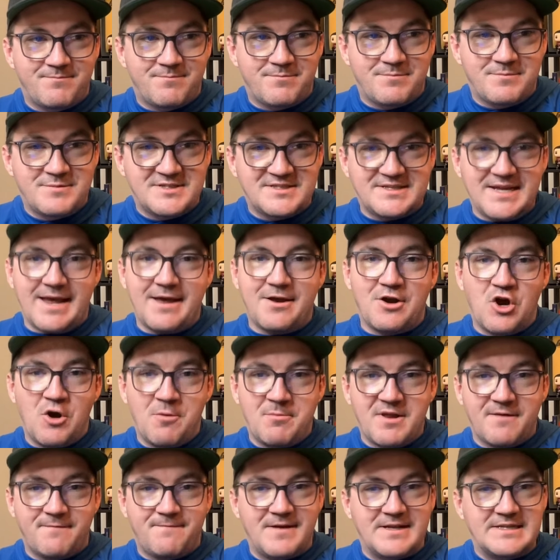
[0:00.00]
stay-at-home
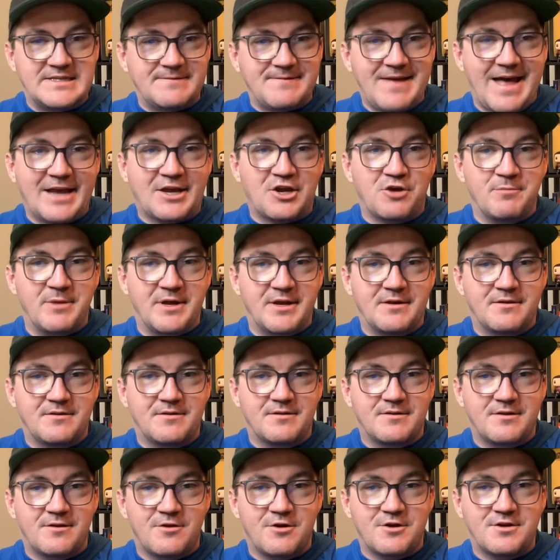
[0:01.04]
defensive acumen
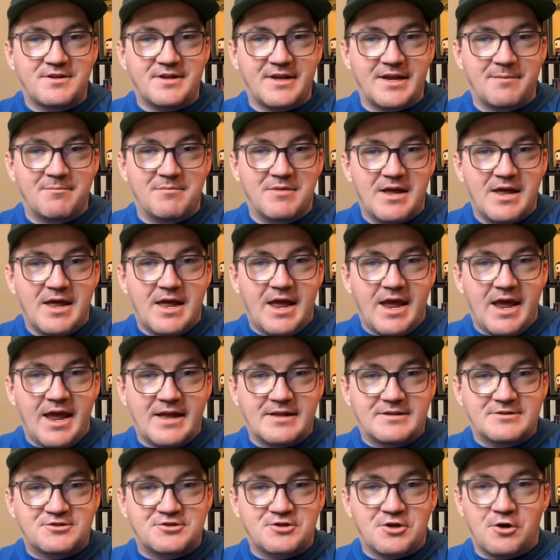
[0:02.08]
to their team.
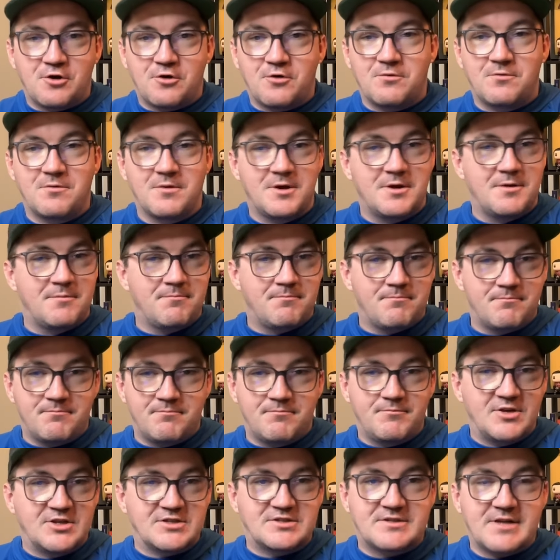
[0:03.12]
And so
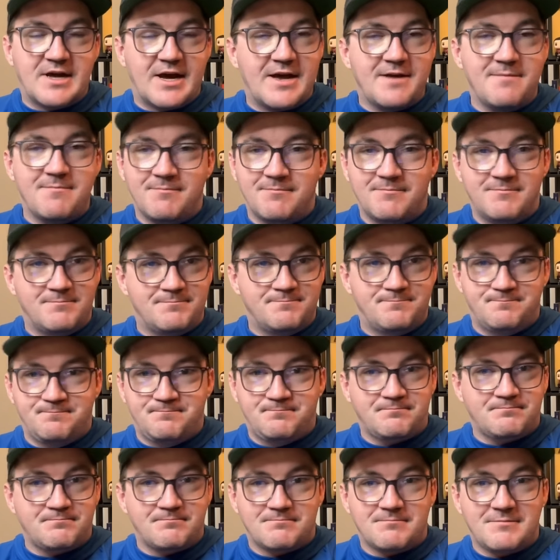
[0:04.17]
this time,
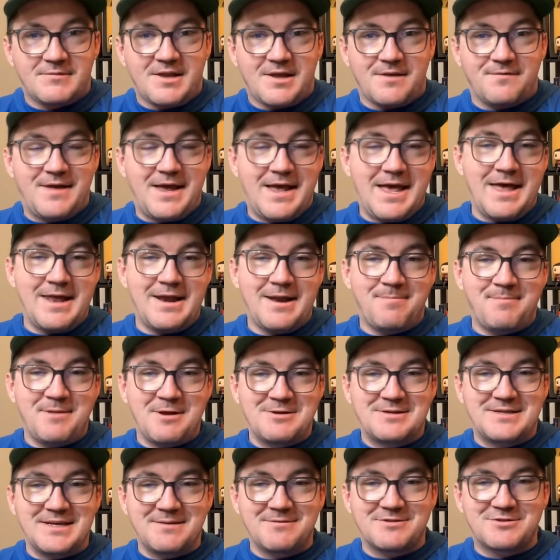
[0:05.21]
they ended up
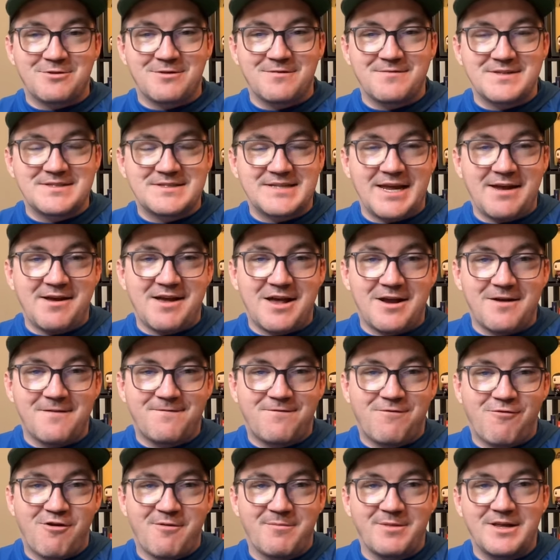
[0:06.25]
using sort of the same kind of
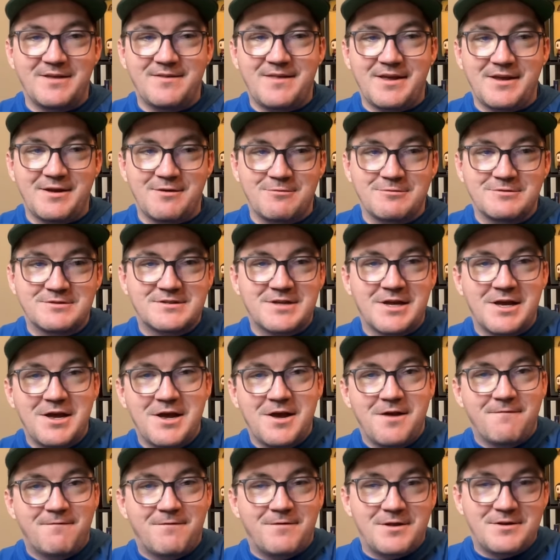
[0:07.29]
formula they used
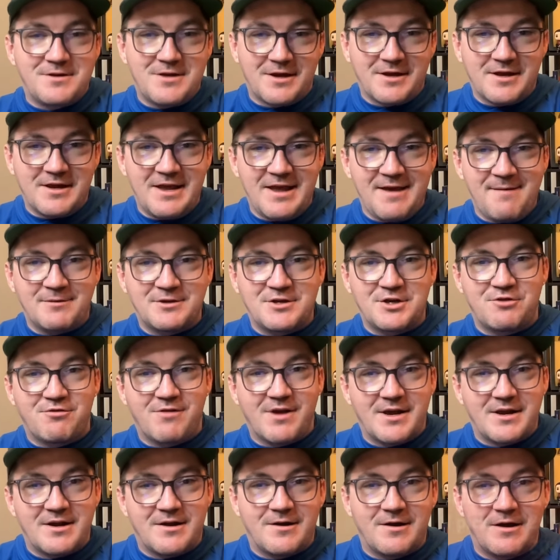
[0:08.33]
for the Dougie Hamilton
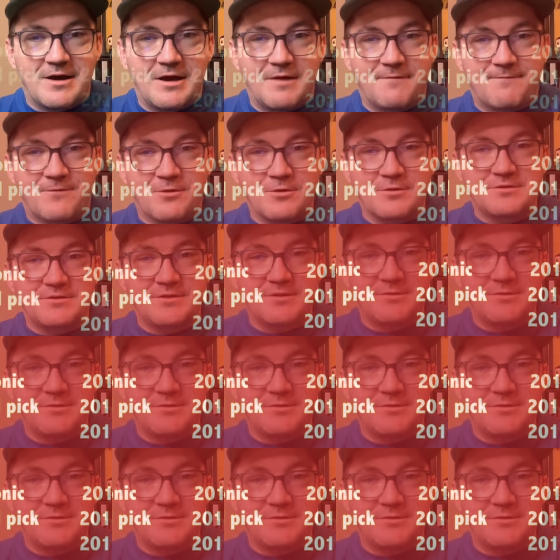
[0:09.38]
trade. First and